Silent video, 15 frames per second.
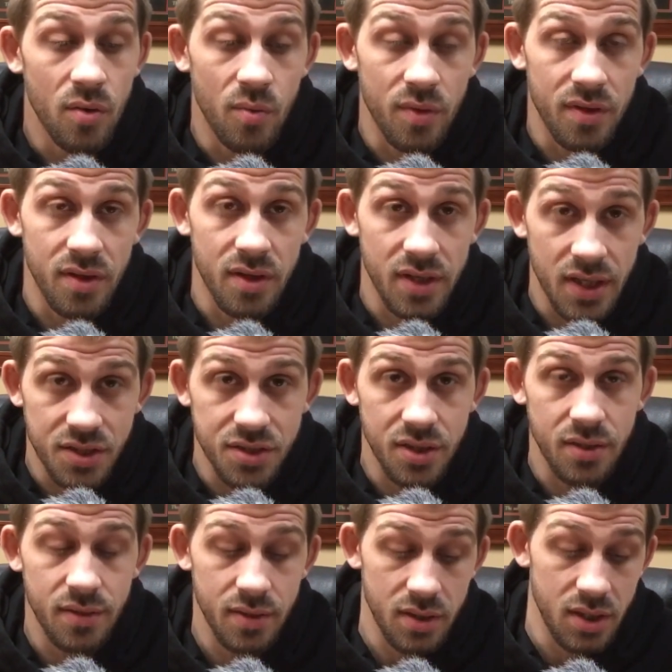with
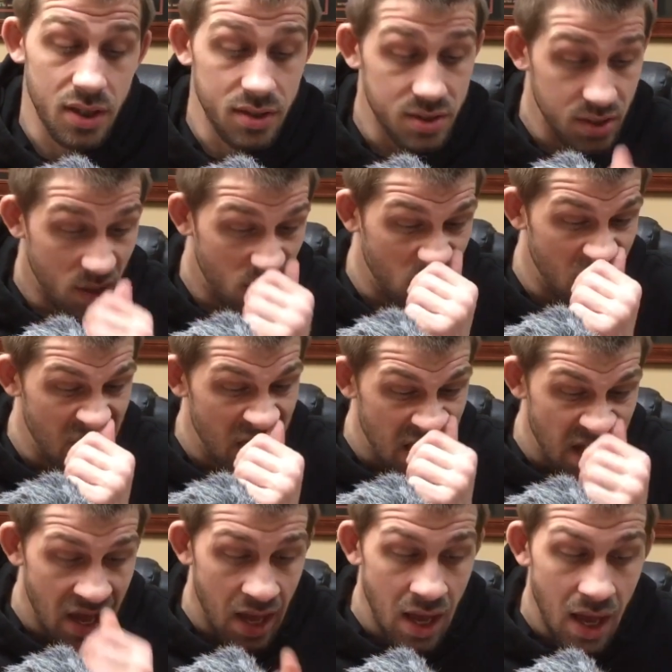addiction. And so
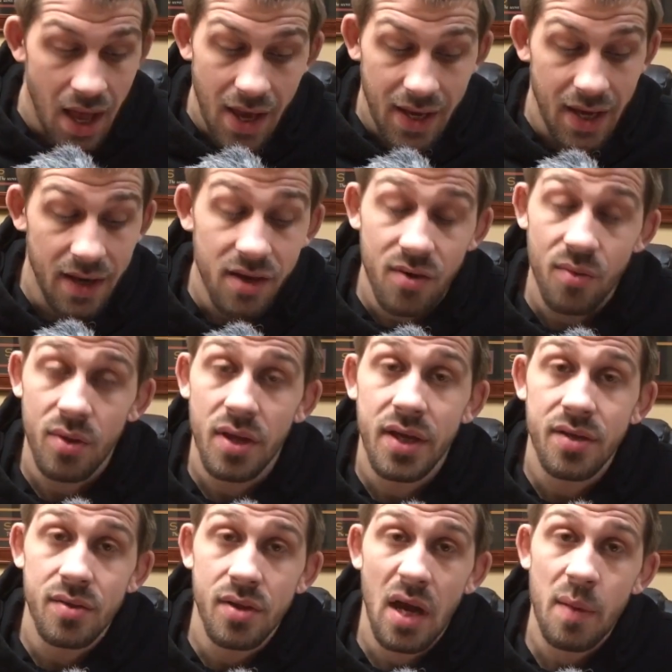I kind of can
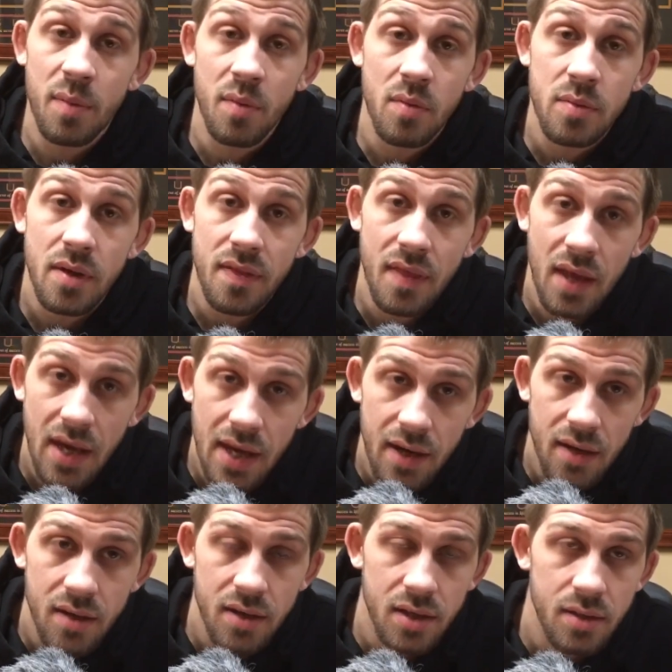relate to a lot of people about
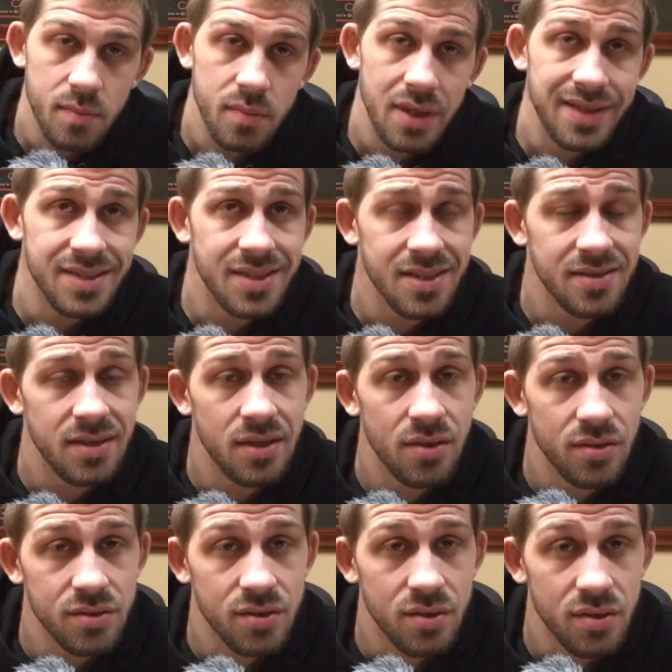that. At 16
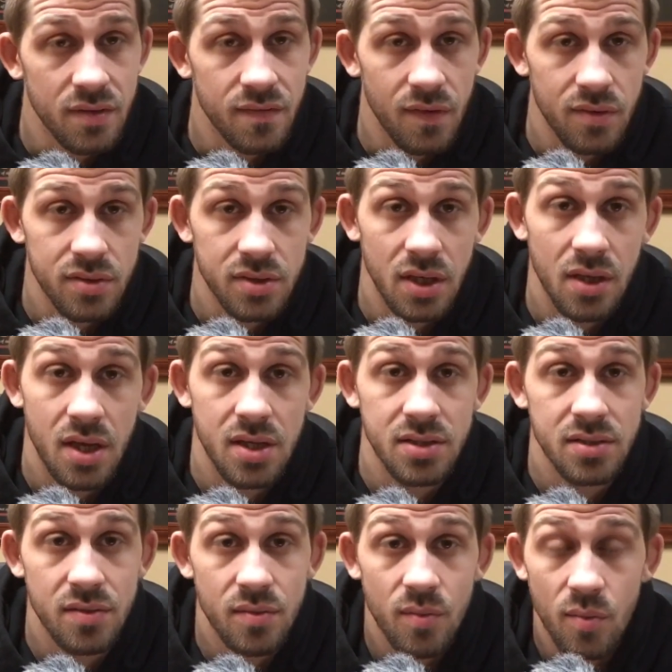years old, unfortunately, I
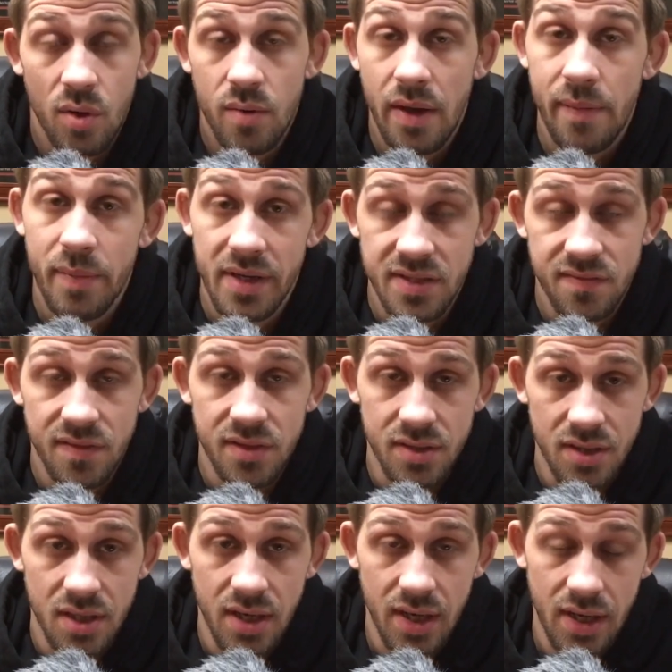lost one of my best friends
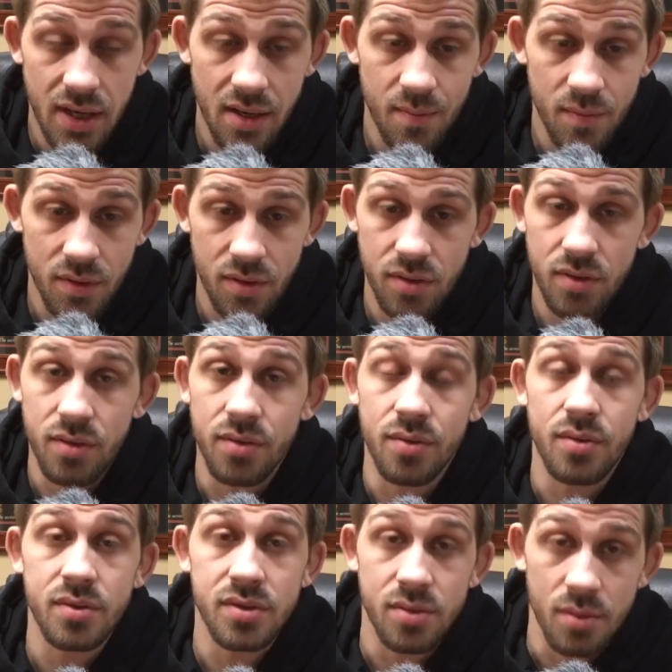at the time
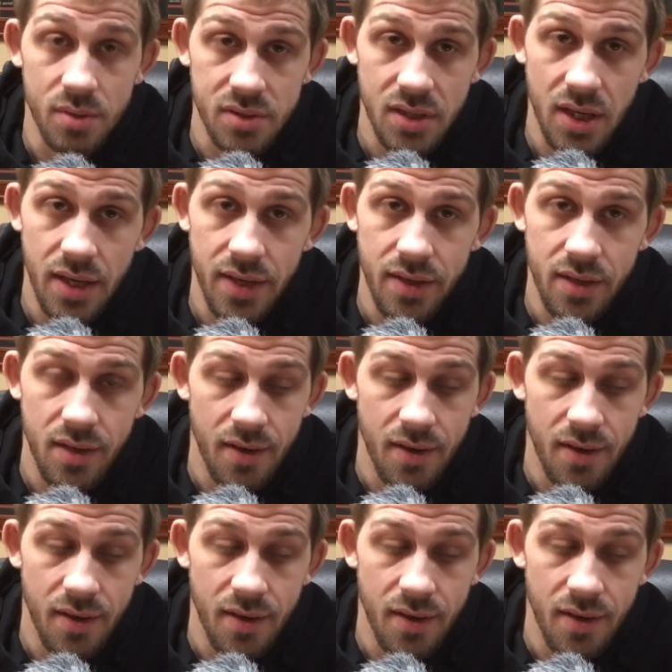to suicide.